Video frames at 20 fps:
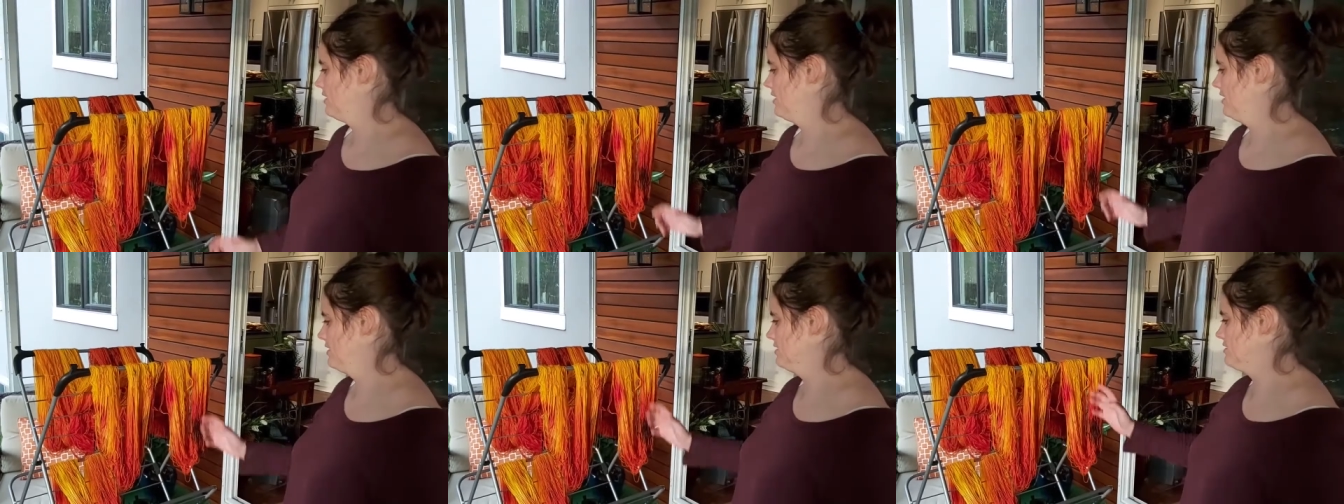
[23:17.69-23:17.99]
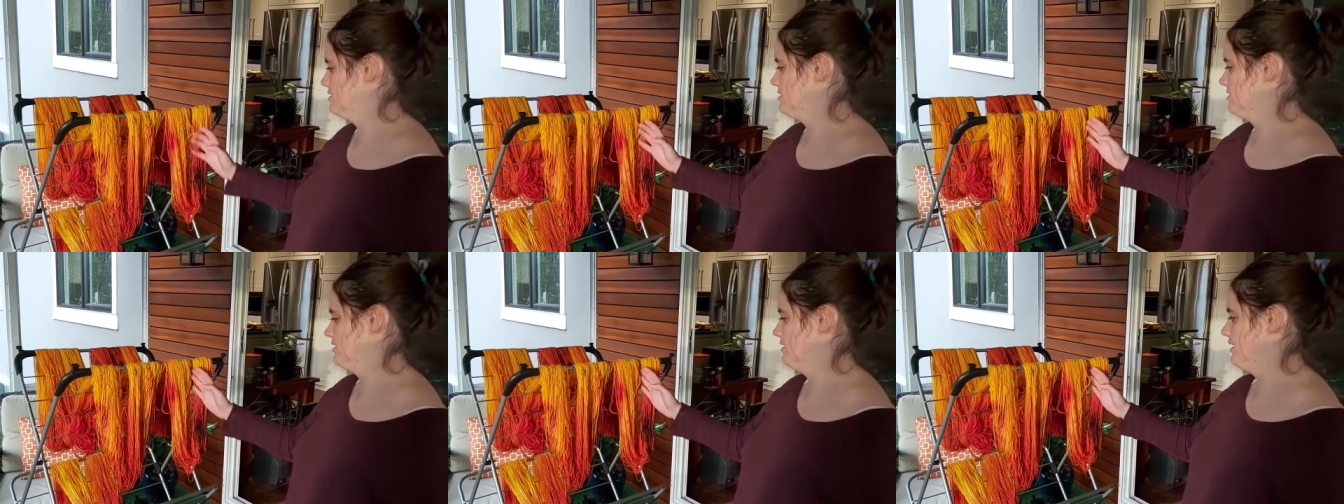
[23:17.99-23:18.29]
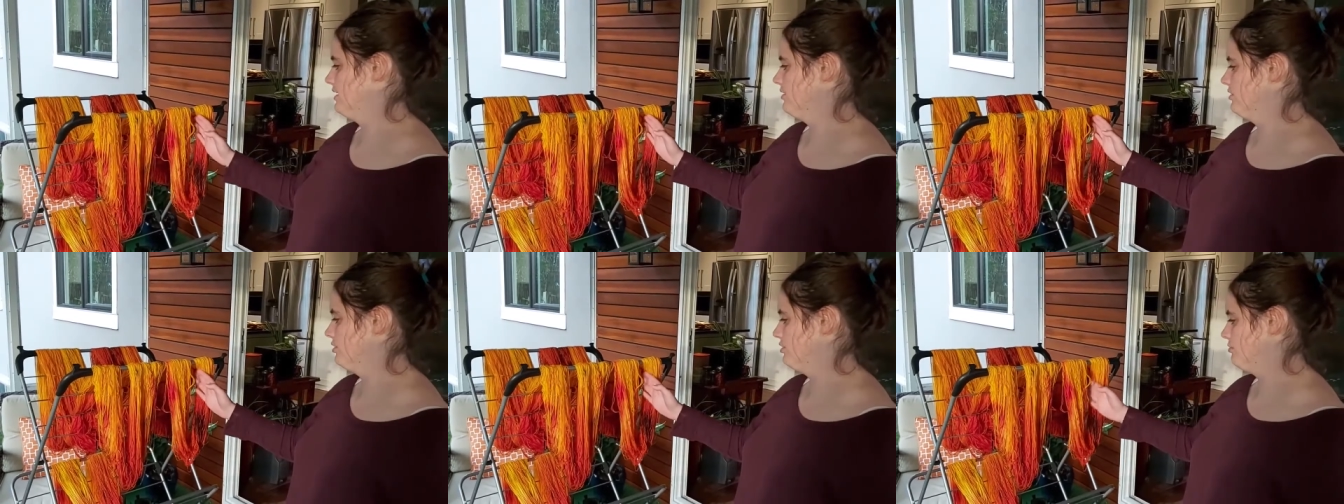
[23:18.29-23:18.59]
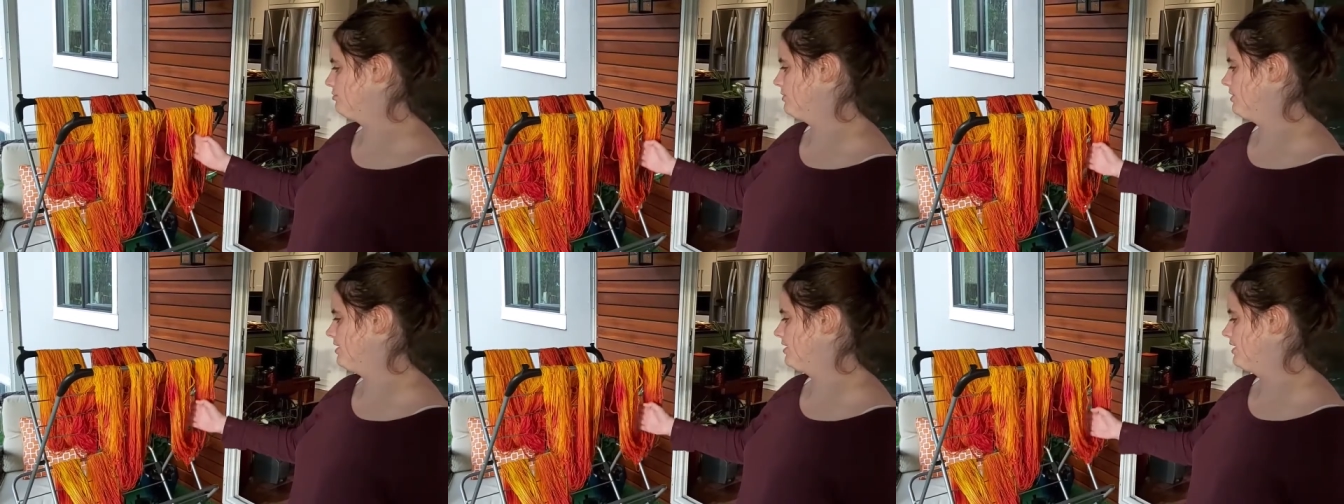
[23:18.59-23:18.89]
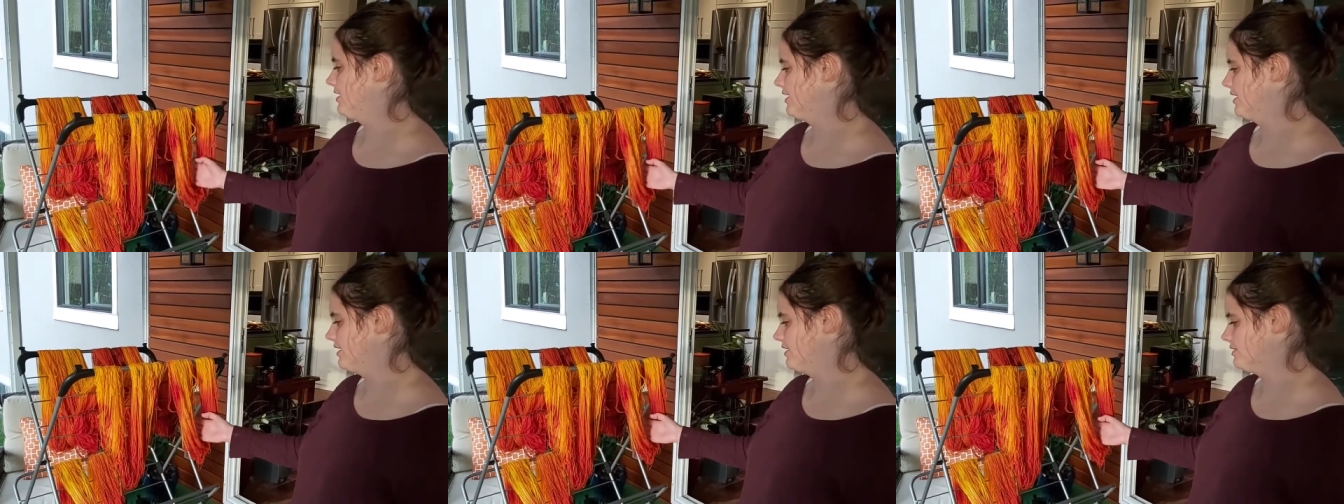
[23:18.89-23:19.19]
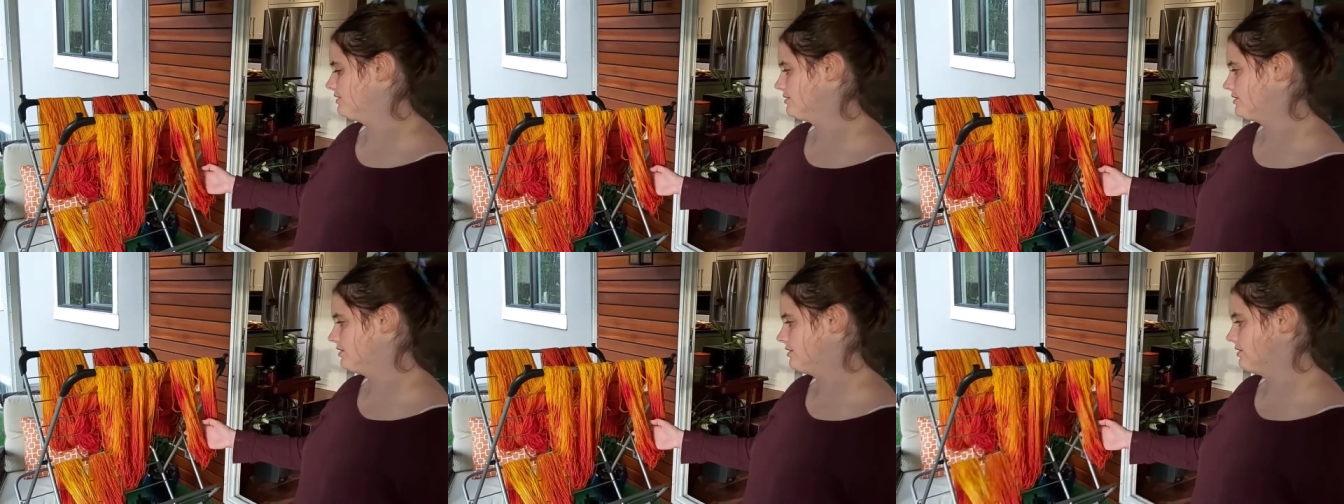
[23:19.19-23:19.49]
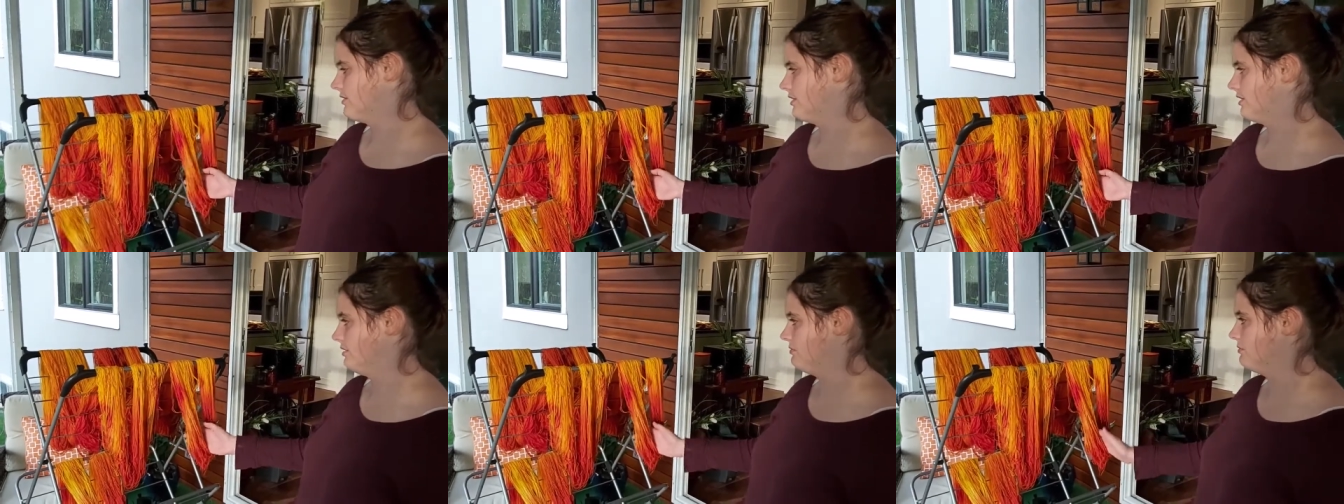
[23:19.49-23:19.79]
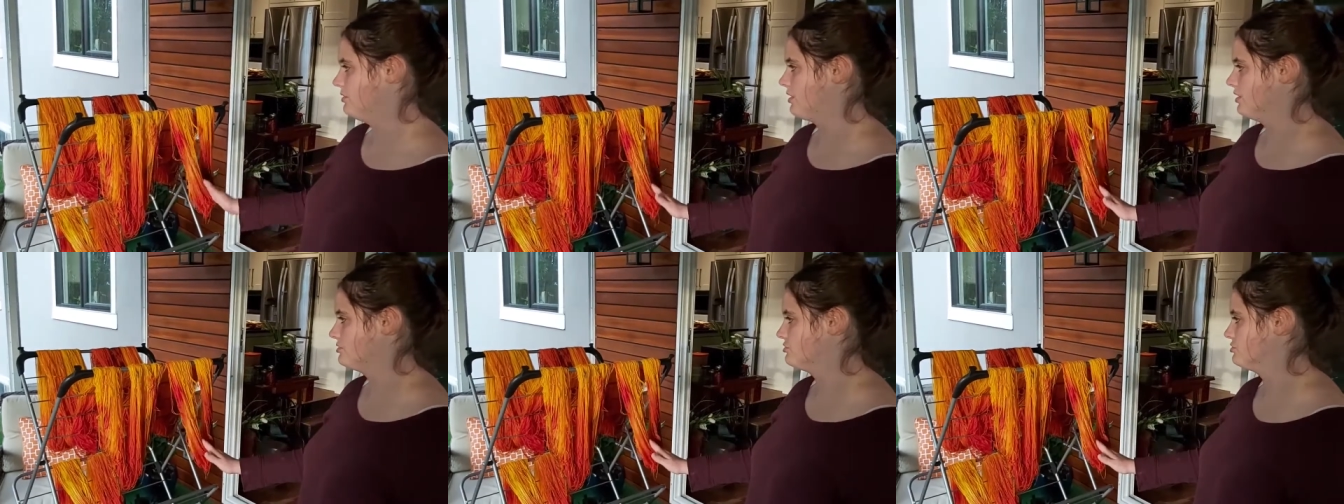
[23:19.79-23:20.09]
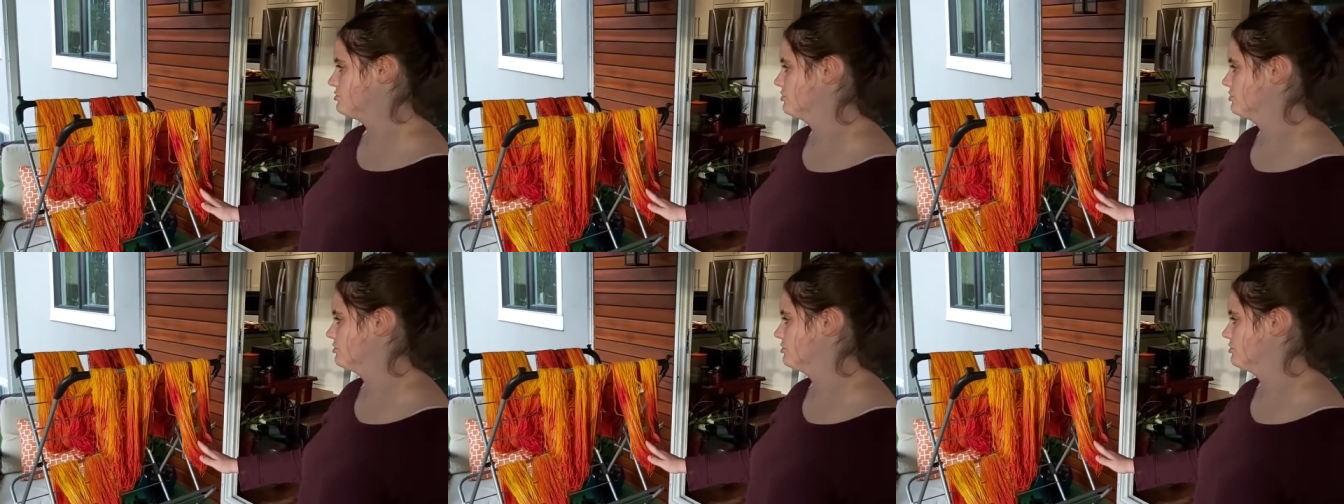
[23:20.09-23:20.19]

its yellow behind. I'm not